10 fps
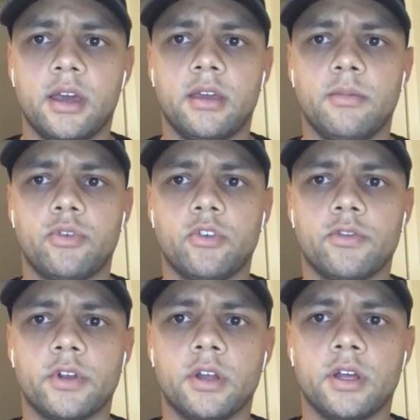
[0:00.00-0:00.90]
improved
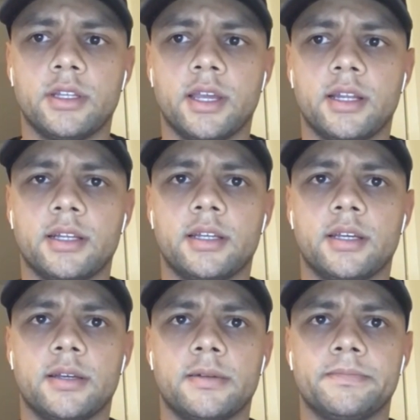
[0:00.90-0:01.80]
a lot, and
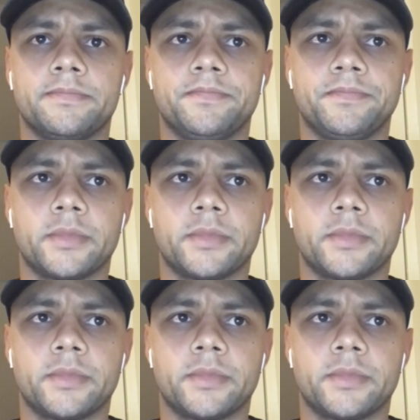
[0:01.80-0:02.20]
um,